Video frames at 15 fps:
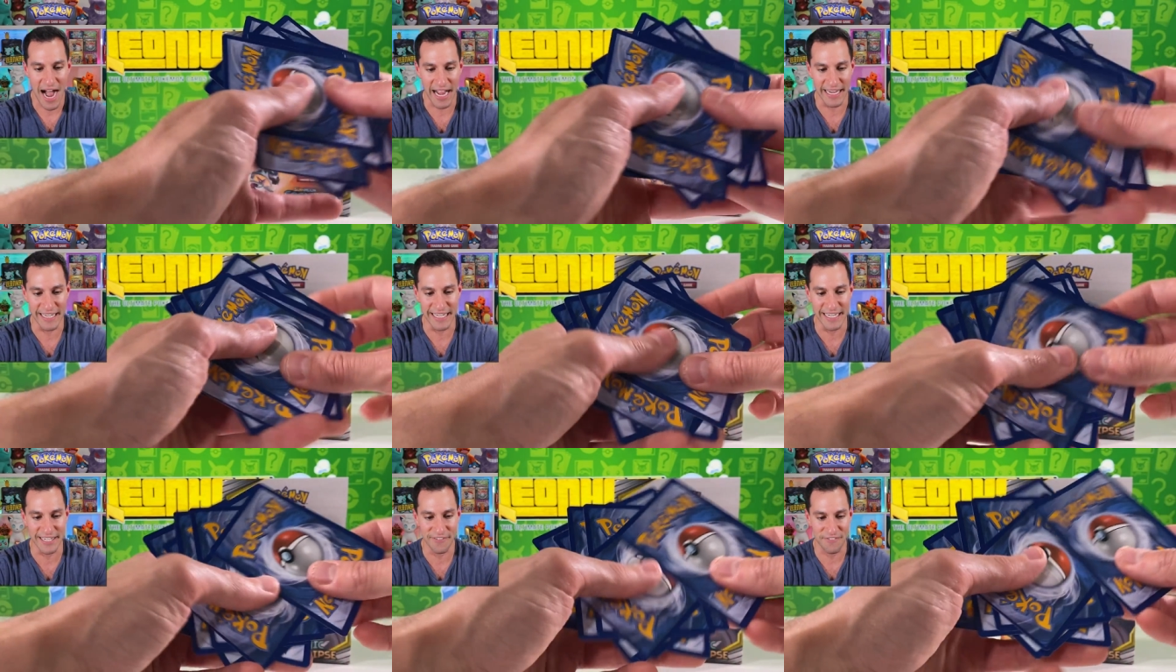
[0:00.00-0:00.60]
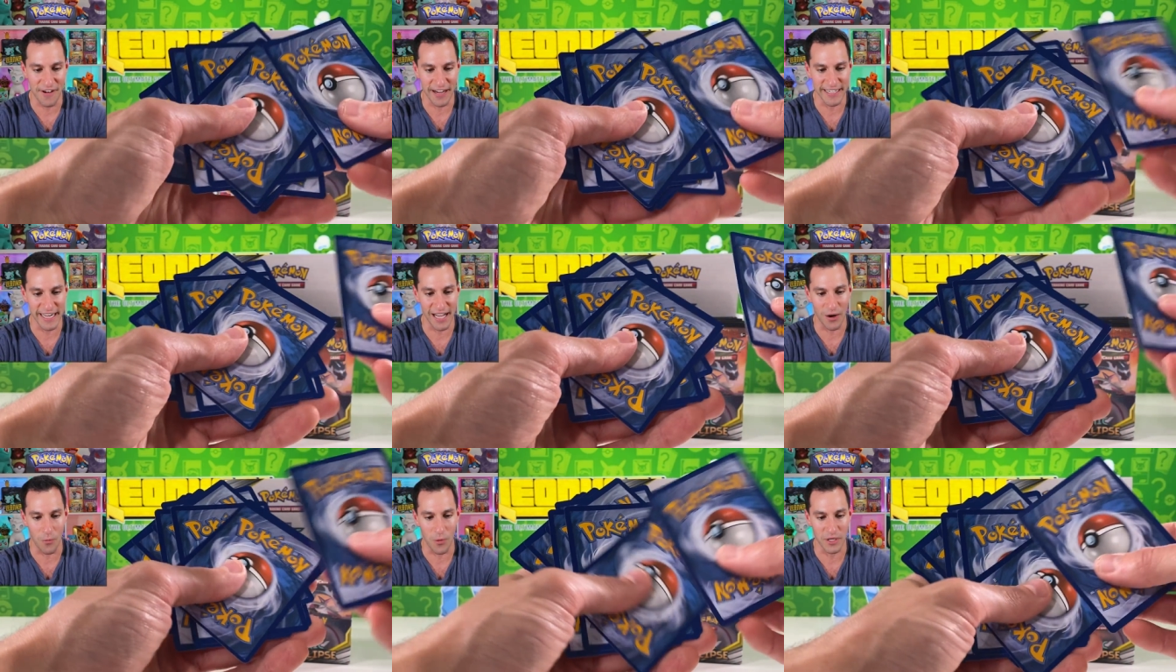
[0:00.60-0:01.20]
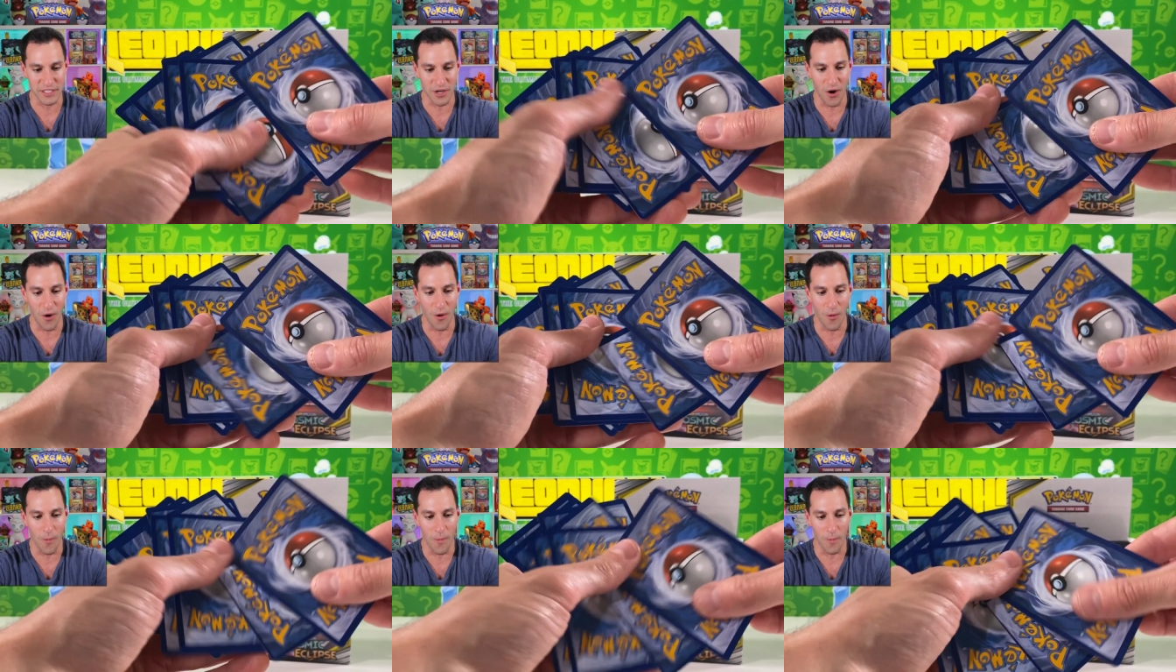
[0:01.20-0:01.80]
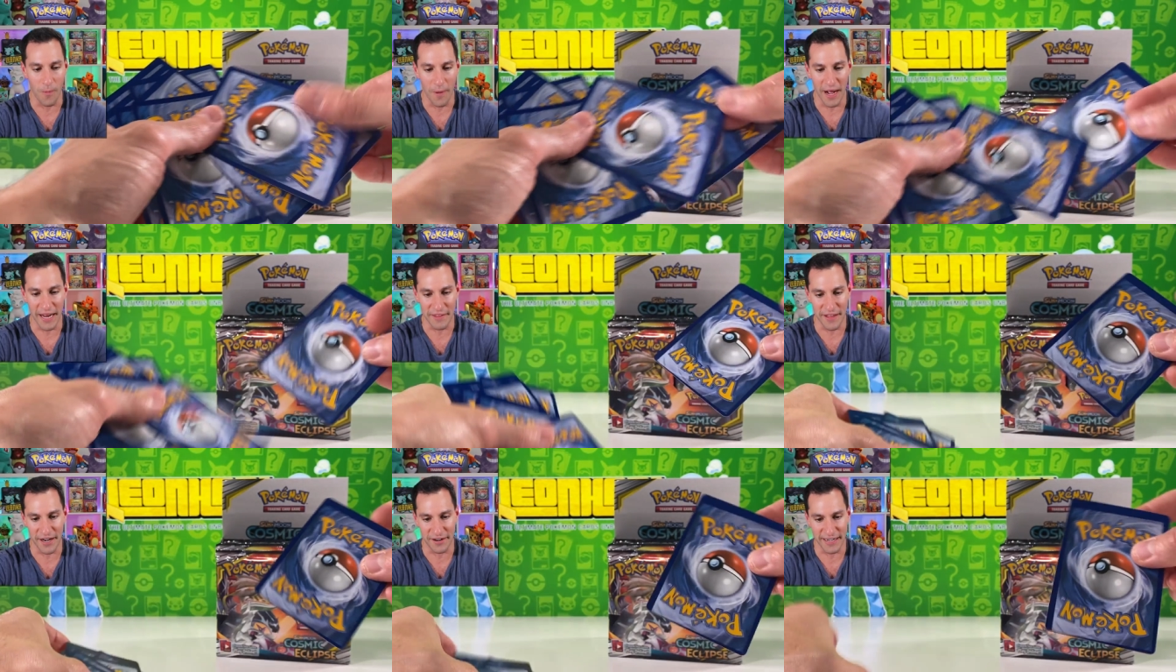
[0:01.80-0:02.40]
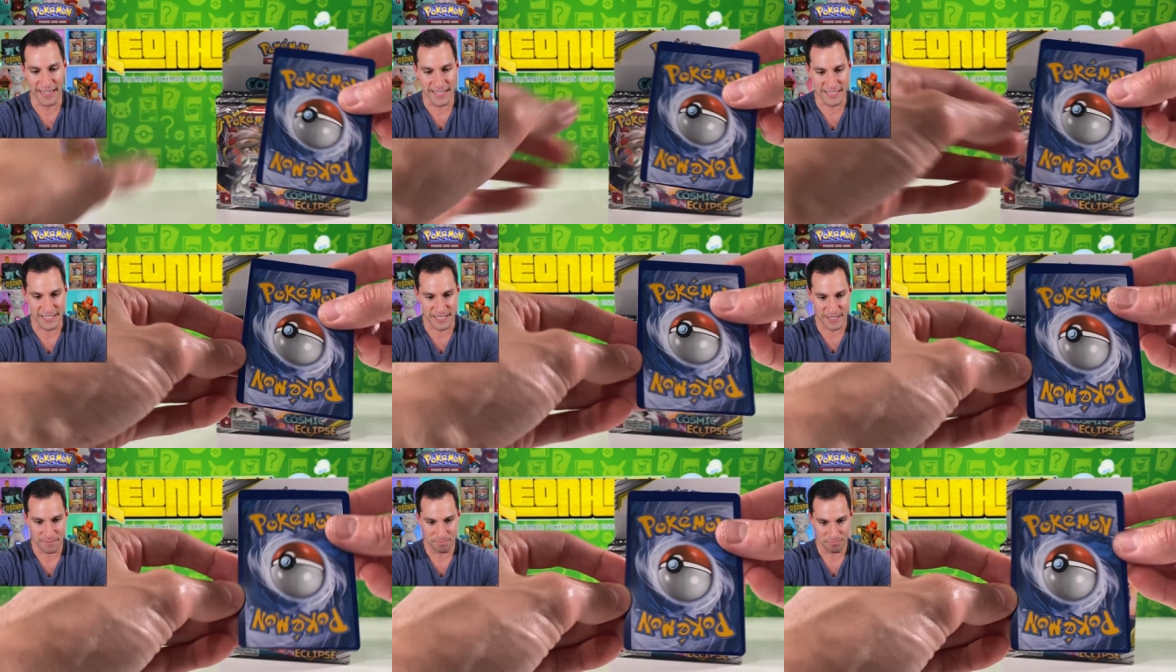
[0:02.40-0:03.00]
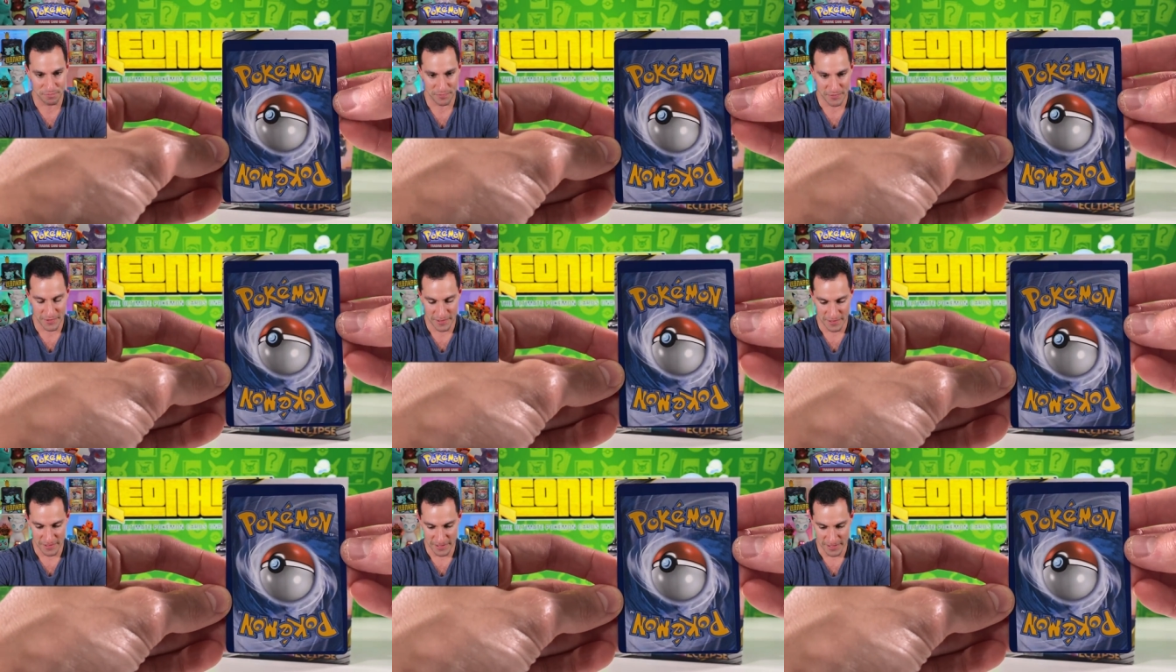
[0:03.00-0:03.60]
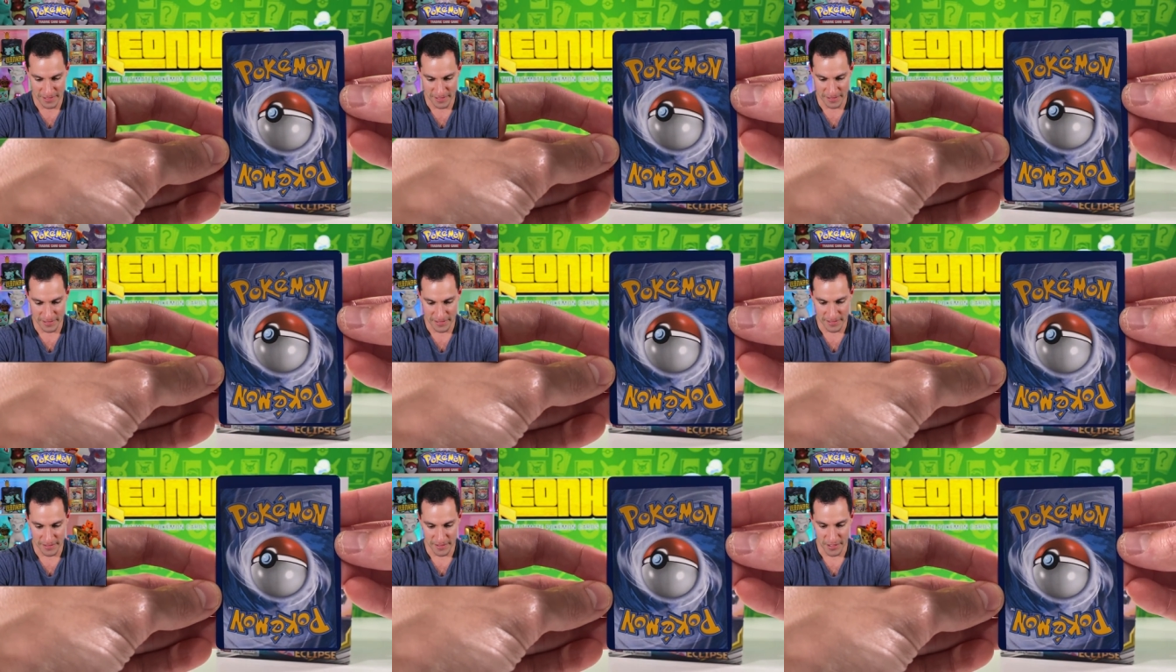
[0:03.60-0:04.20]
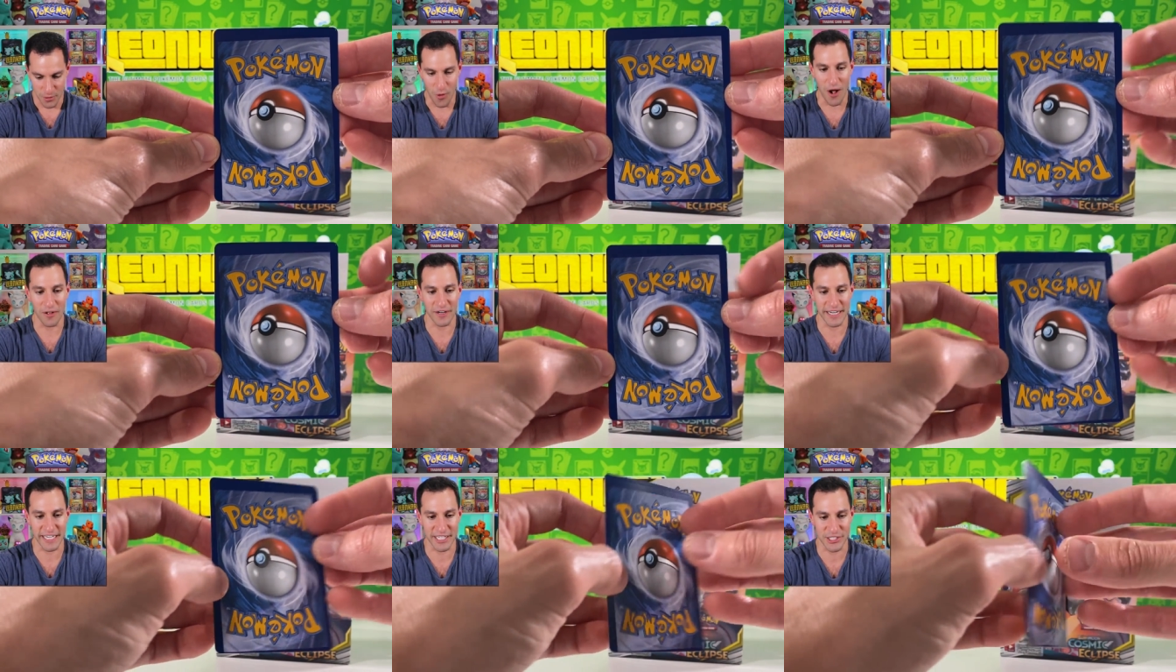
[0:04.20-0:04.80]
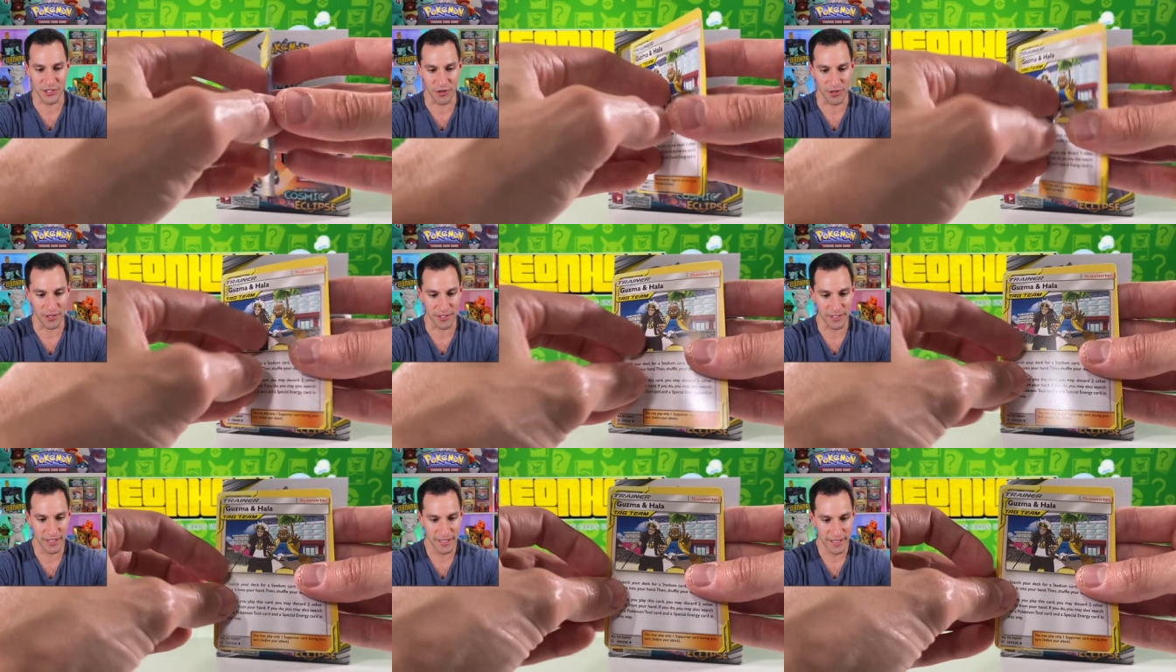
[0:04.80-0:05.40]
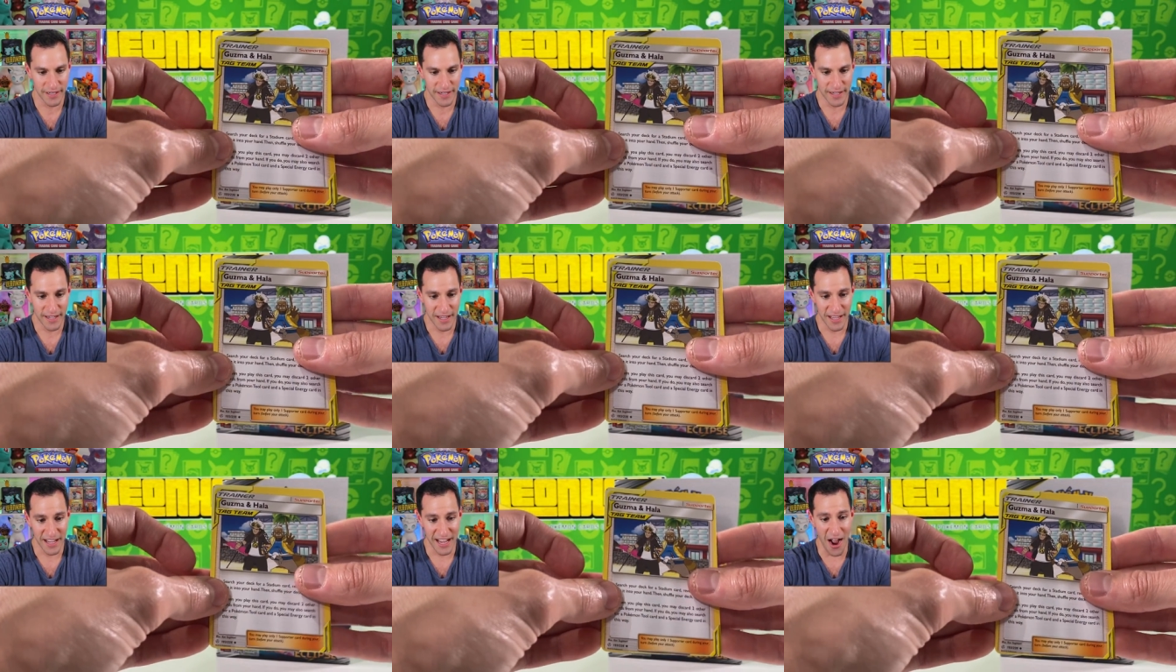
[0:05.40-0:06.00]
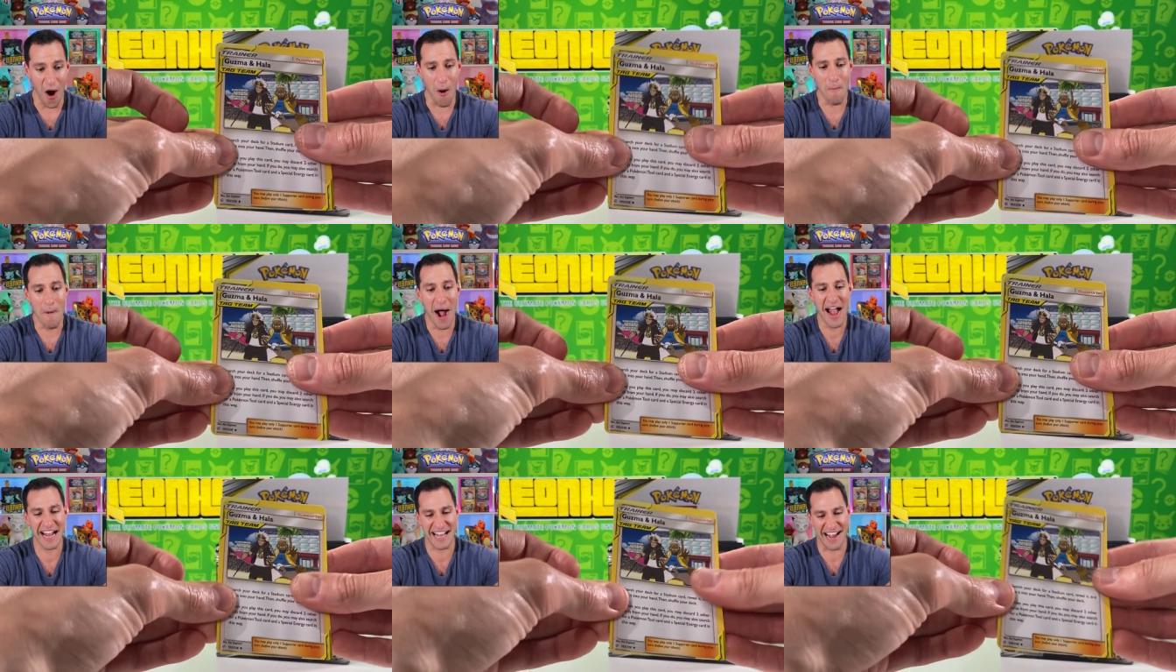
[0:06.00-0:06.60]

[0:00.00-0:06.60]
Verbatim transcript: I need to find out what. Oh, my, there it is. Quality control. Oh my